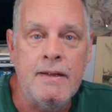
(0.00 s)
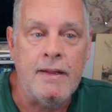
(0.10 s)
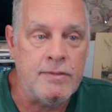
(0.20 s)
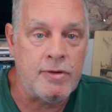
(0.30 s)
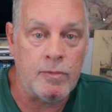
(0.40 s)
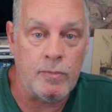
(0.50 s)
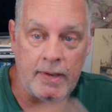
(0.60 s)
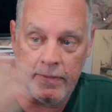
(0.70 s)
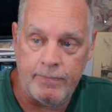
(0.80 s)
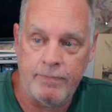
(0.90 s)
into
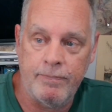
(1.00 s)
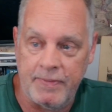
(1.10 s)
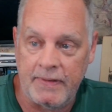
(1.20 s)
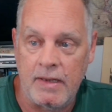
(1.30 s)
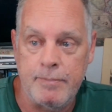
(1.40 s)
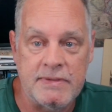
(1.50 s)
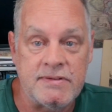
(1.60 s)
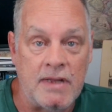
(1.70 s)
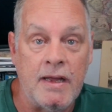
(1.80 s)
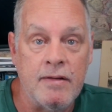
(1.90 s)
a fucking
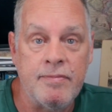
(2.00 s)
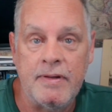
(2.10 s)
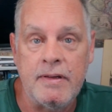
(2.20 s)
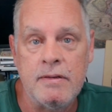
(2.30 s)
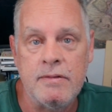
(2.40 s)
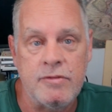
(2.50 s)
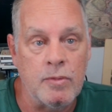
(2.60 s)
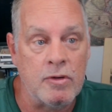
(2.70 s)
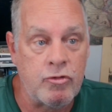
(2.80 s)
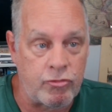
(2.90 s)
messiah figure, into
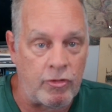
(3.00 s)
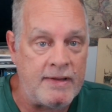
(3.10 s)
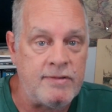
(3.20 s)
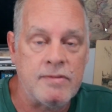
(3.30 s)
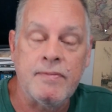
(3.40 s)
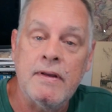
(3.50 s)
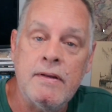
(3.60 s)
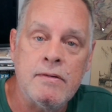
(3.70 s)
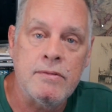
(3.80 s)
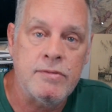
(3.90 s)
a Christ
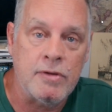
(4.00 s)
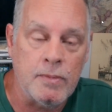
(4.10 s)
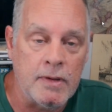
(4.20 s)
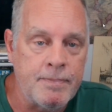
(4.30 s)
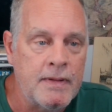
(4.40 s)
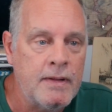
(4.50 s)
figure, into a